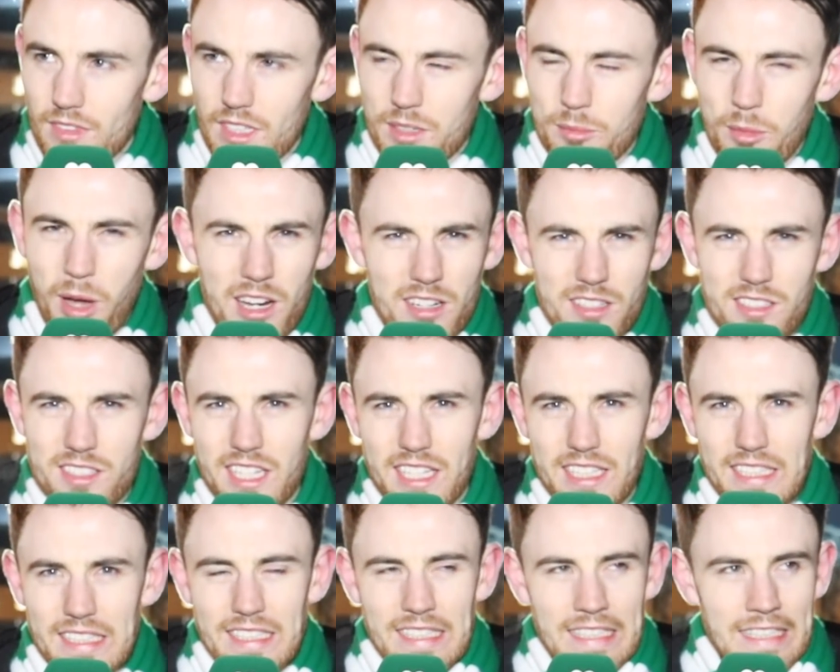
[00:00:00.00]
Martin
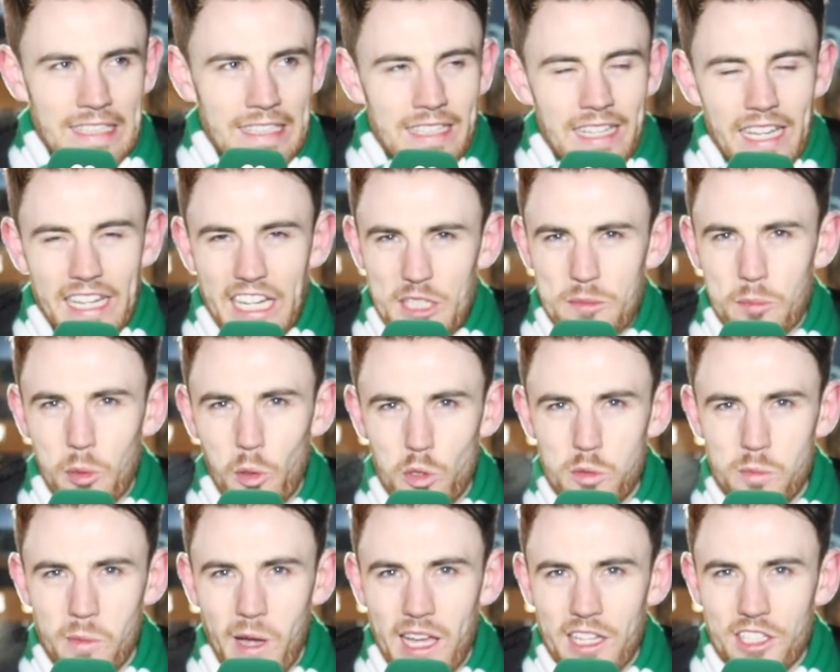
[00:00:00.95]
said it in his
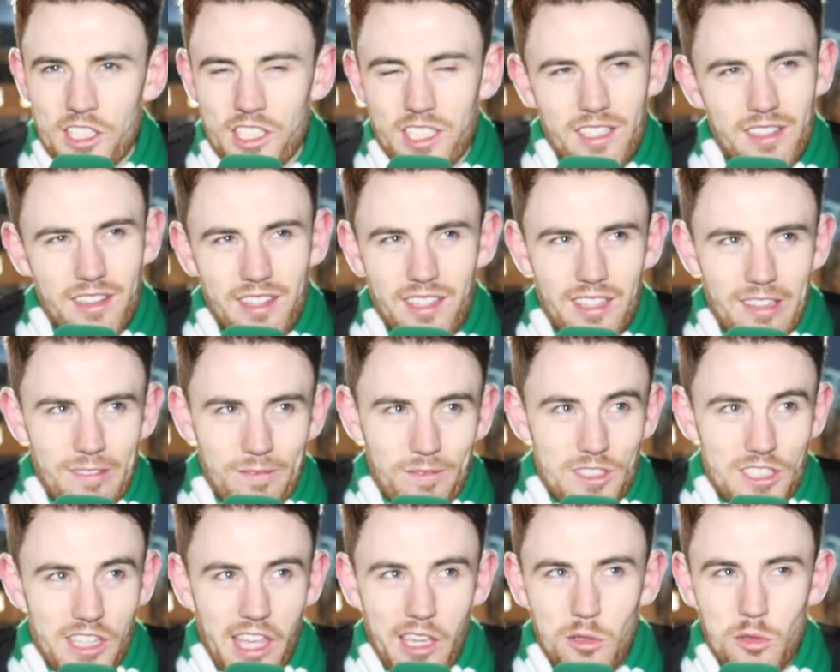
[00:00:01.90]
post match that
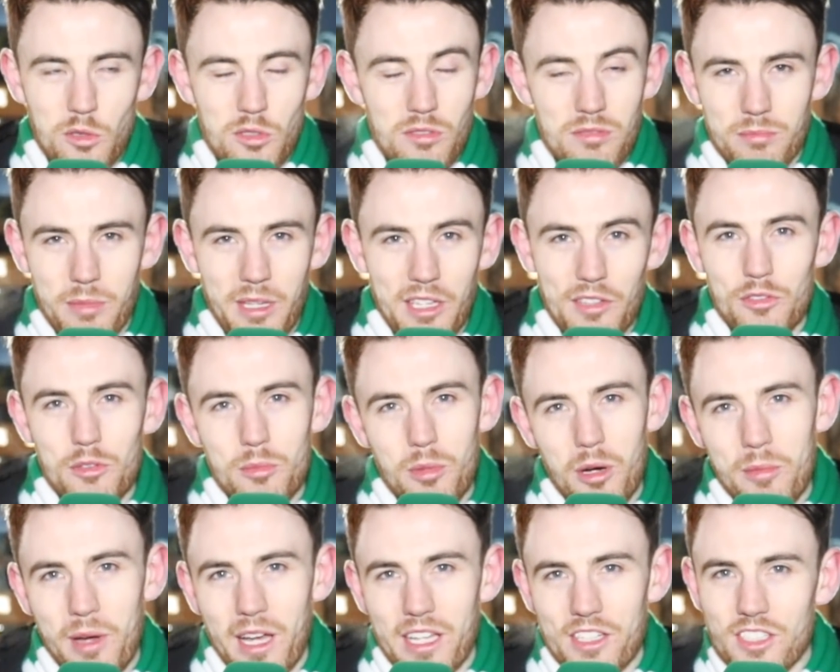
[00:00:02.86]
styles make
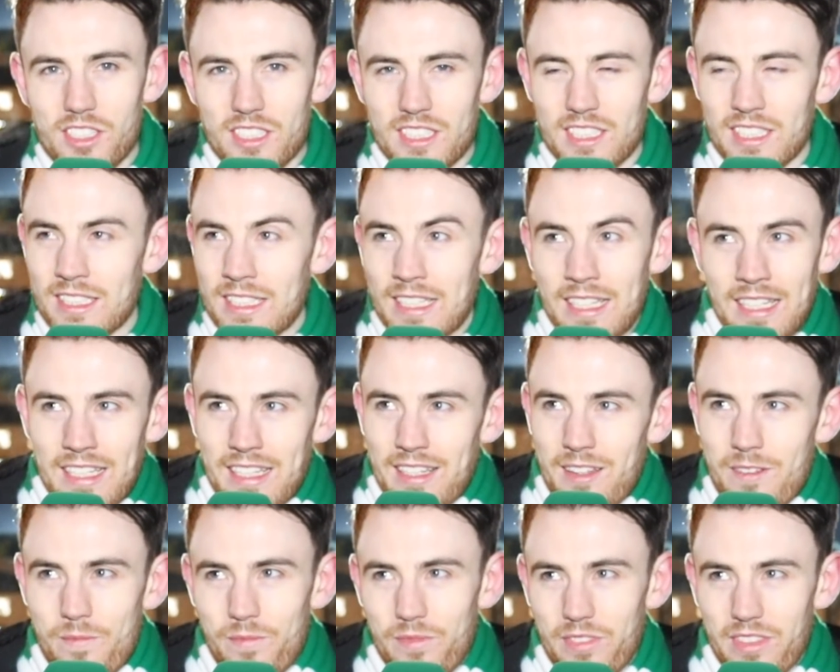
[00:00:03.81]
football matches, and
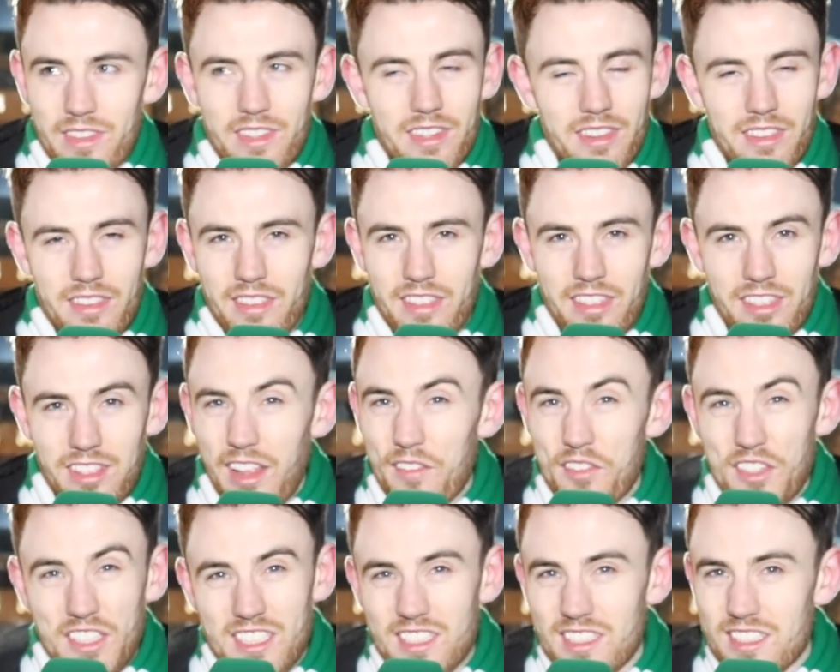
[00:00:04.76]

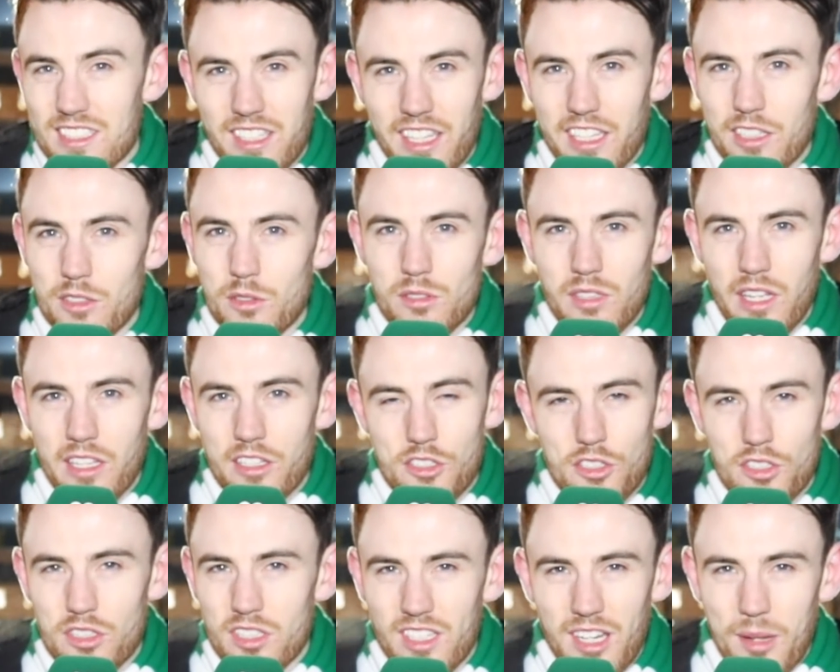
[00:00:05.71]
Livingston style is
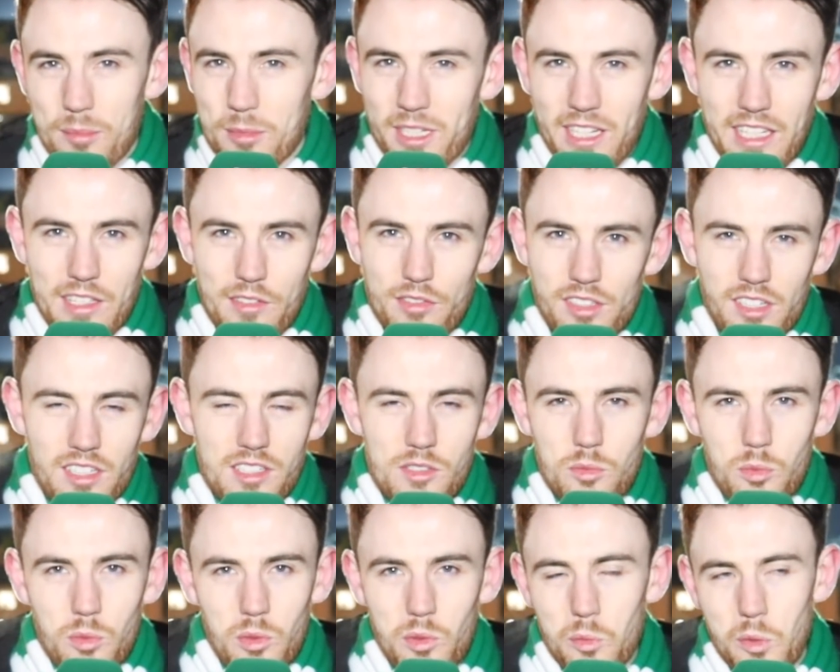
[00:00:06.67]
just kryptonite for us.
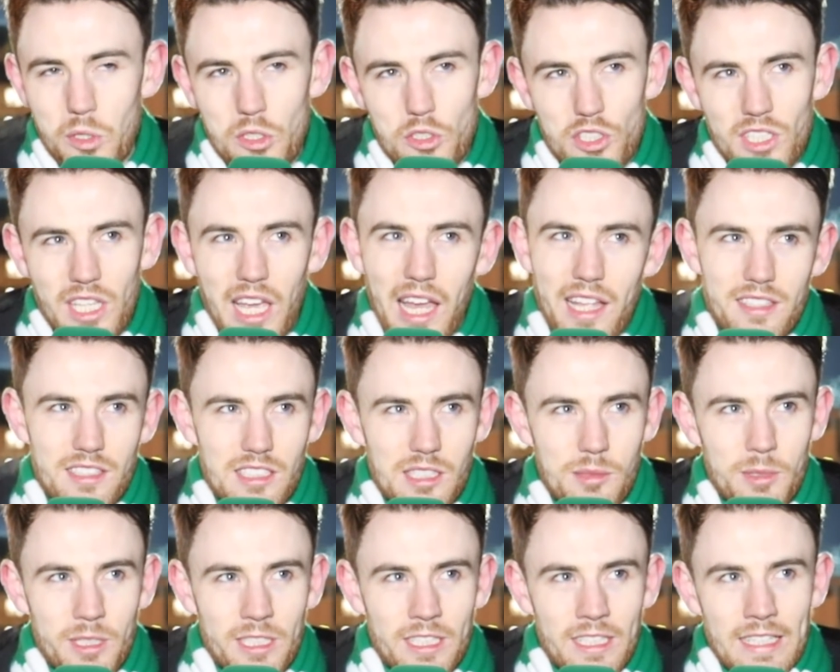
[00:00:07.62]
We, we just can't
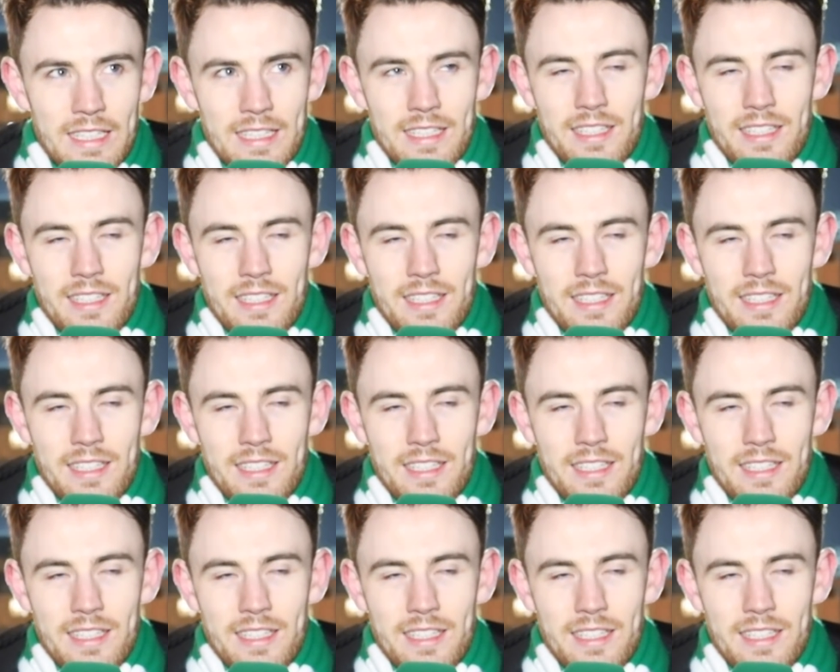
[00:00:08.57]
seem to